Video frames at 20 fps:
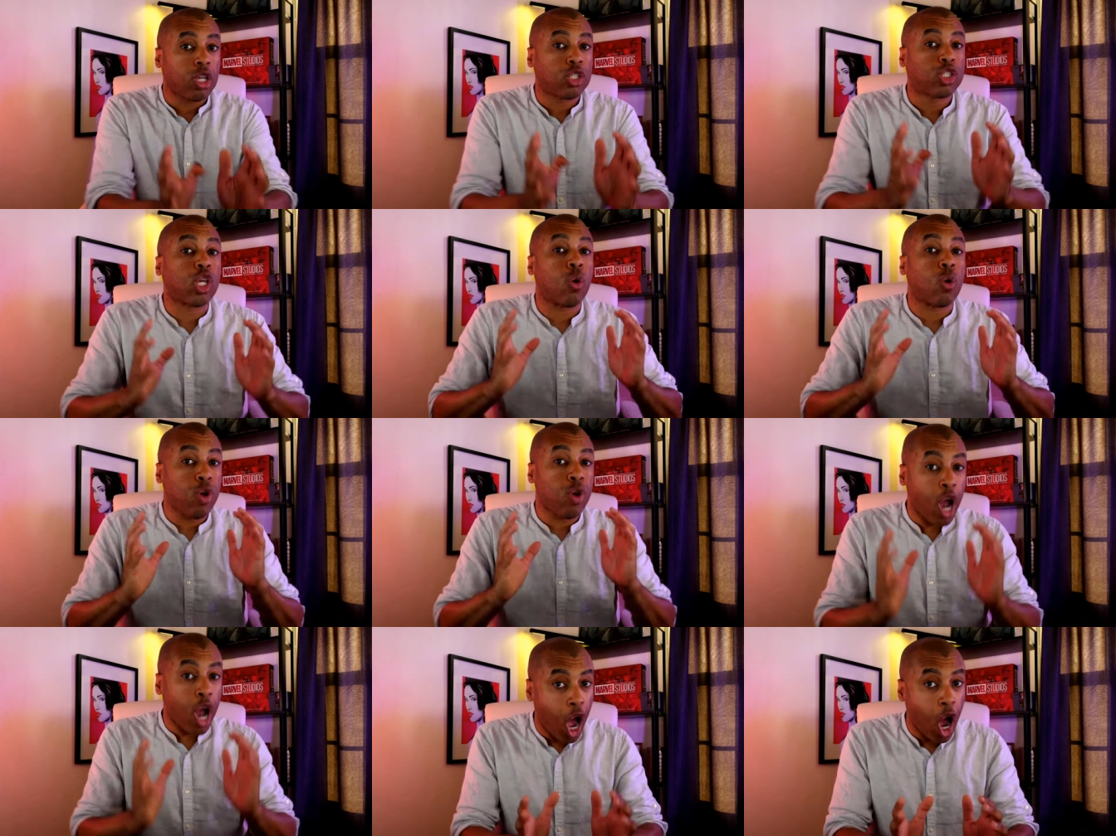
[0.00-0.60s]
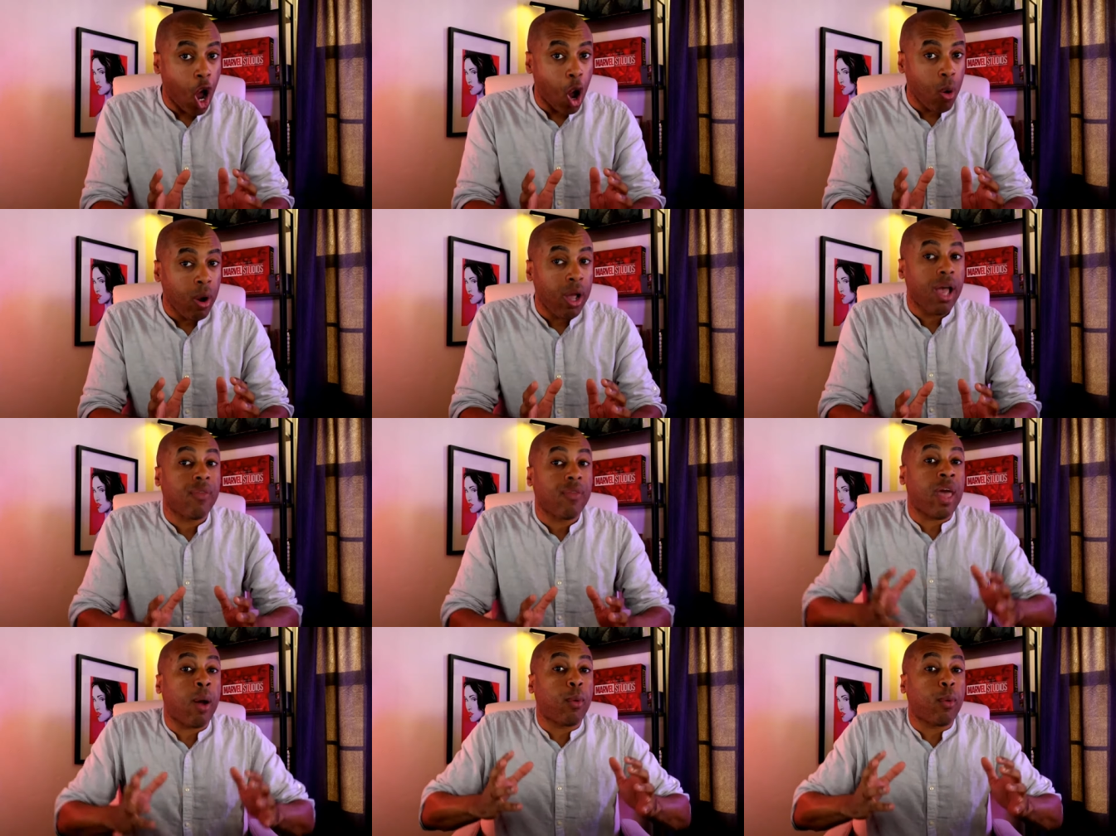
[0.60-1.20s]
So know
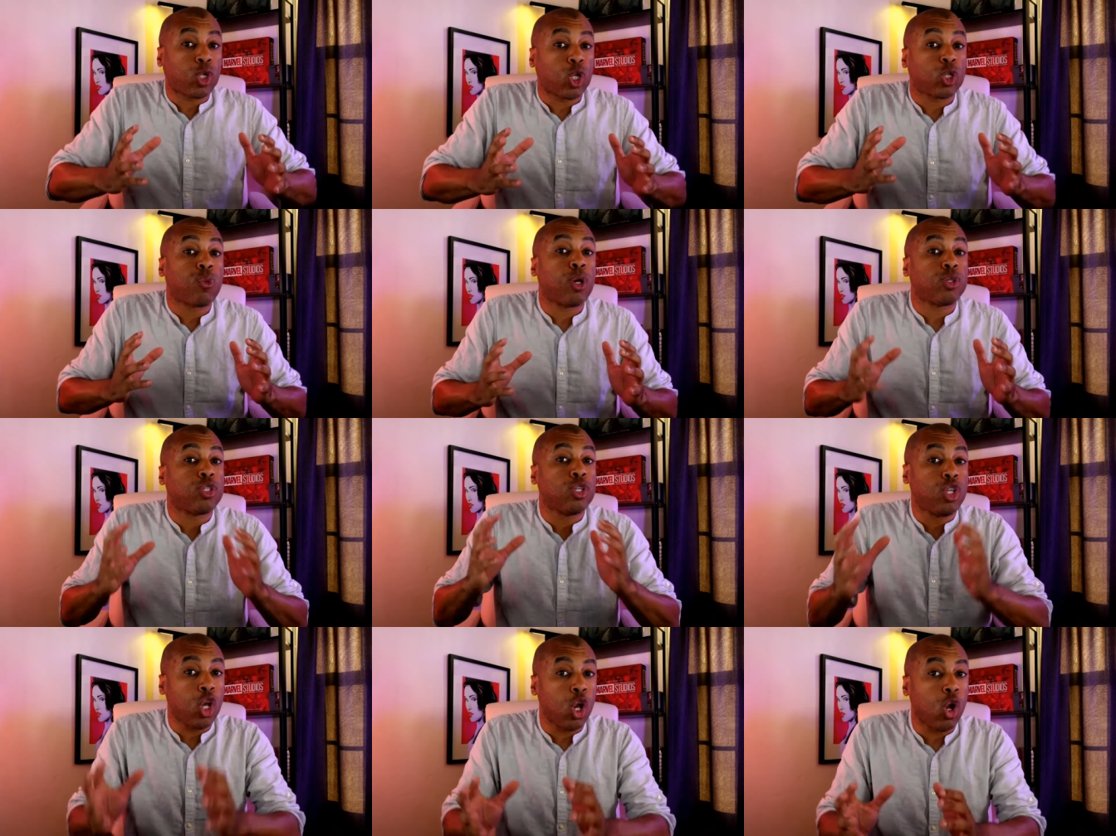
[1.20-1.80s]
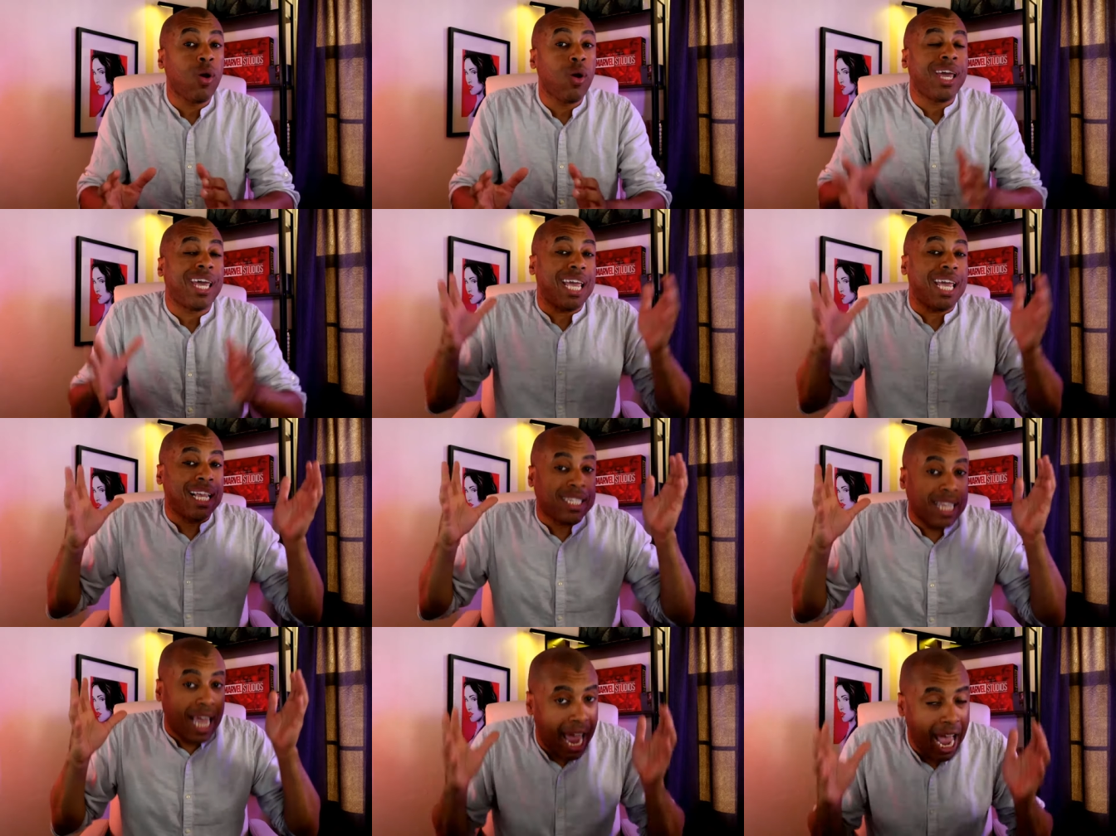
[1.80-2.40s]
that what you're supposed to do
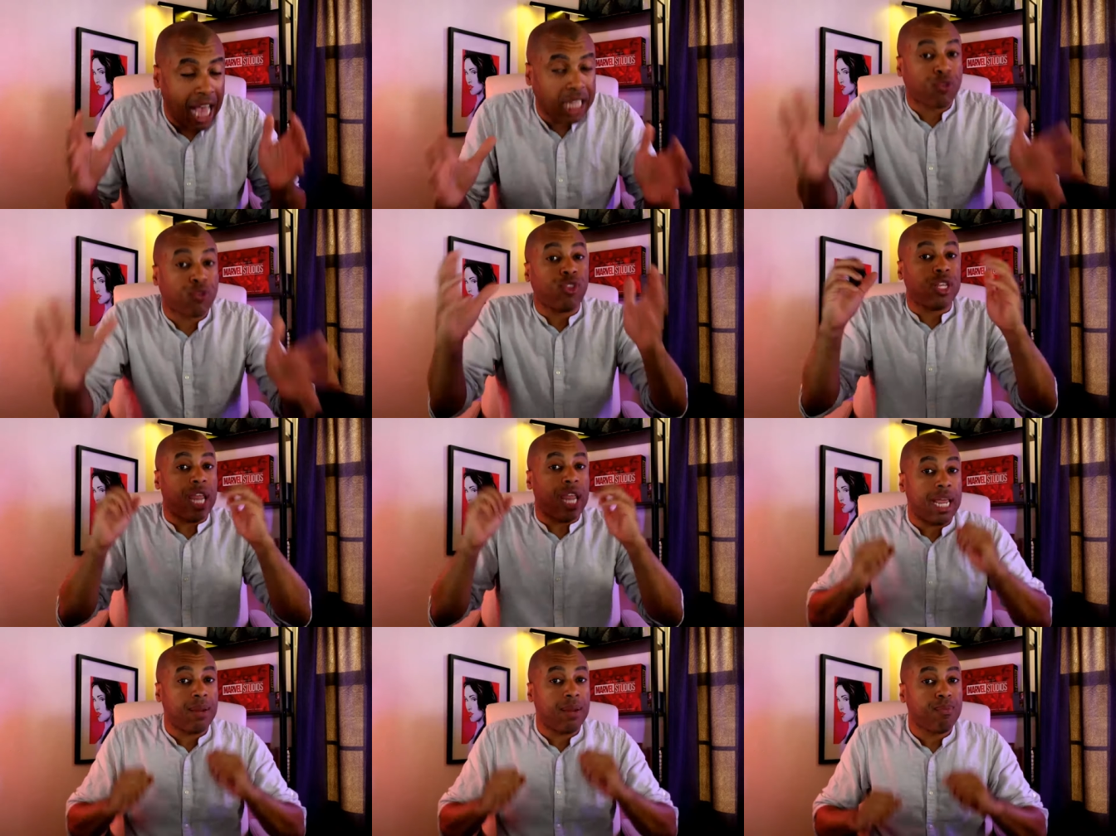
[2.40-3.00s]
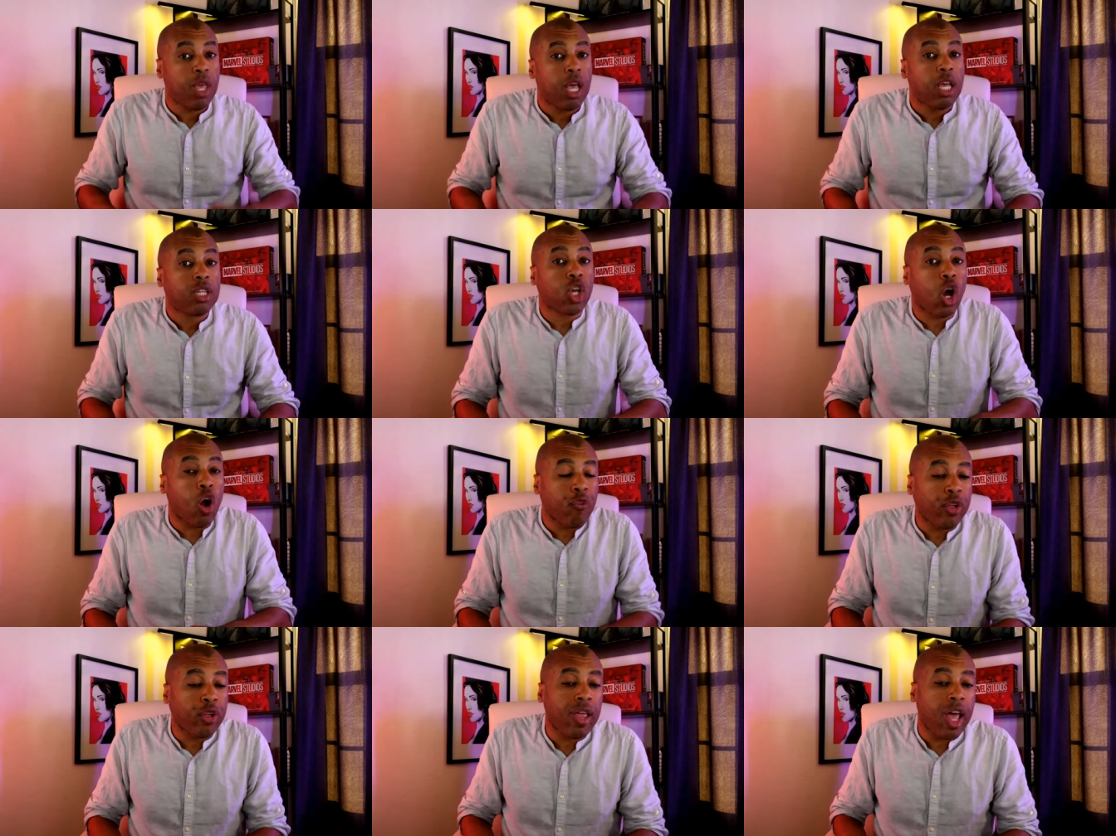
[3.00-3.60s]
is ask for the date. So
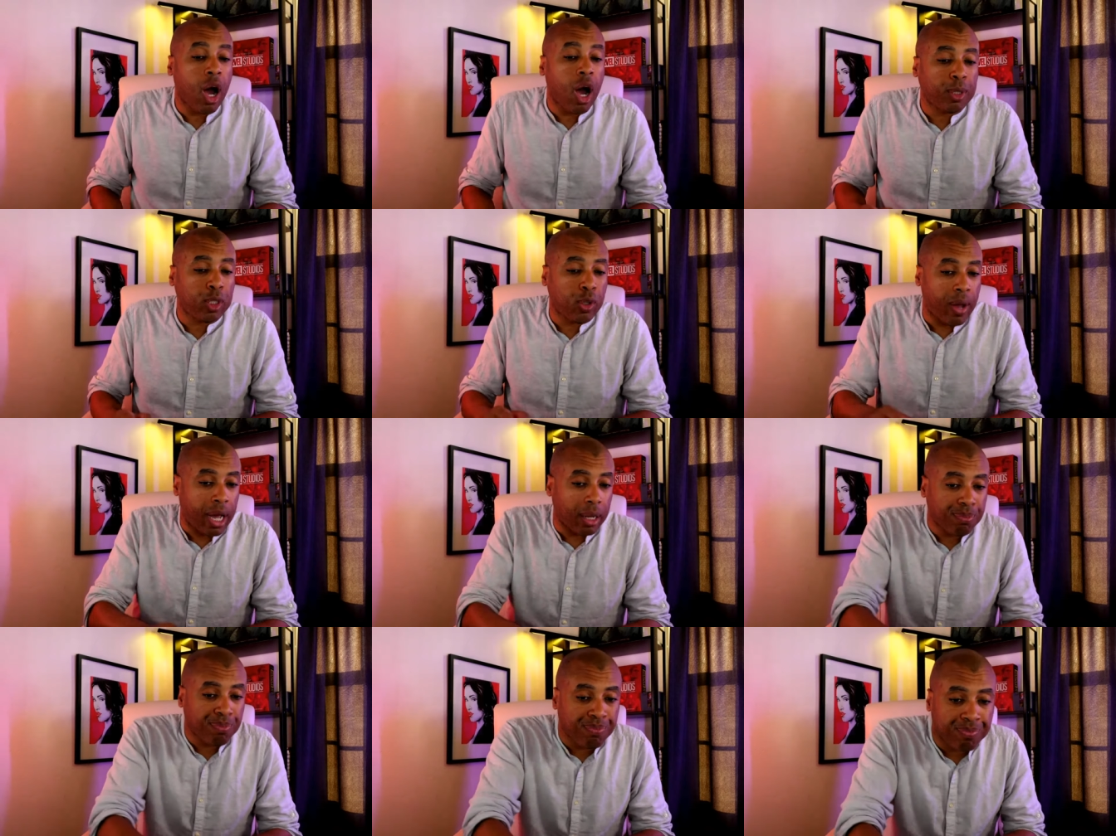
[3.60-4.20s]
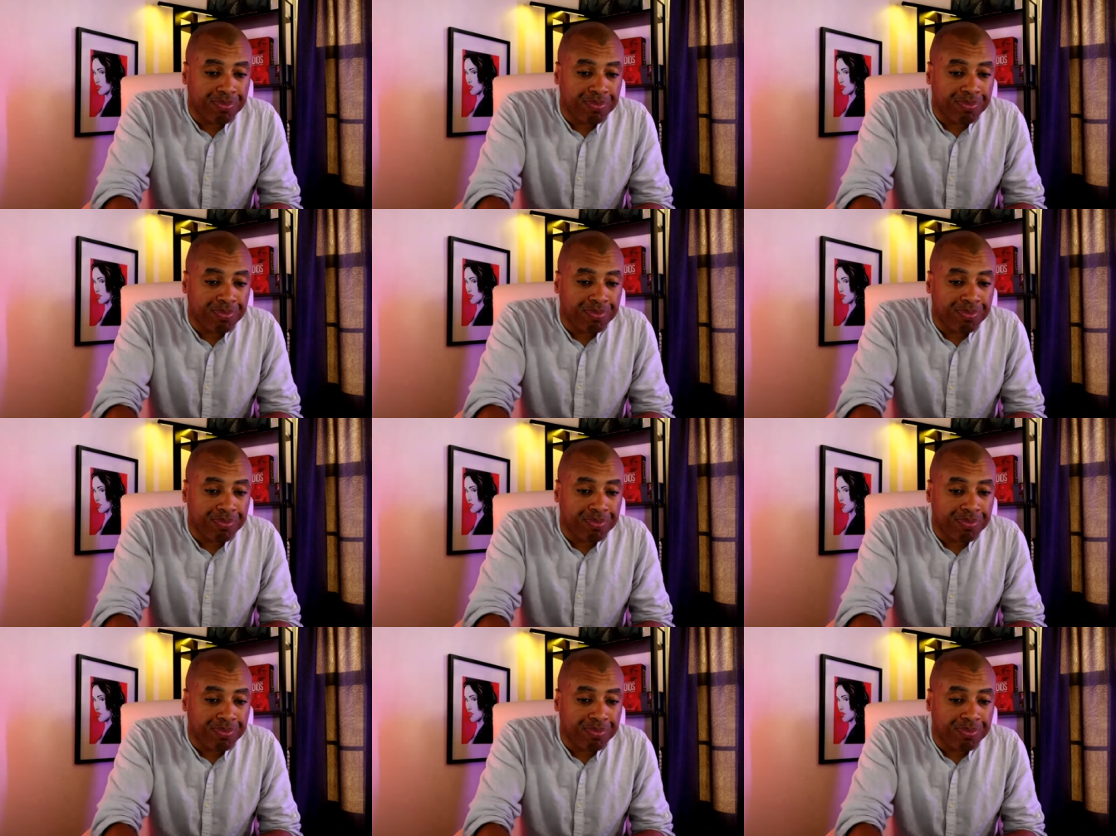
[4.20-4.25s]
hopefully it helps you out.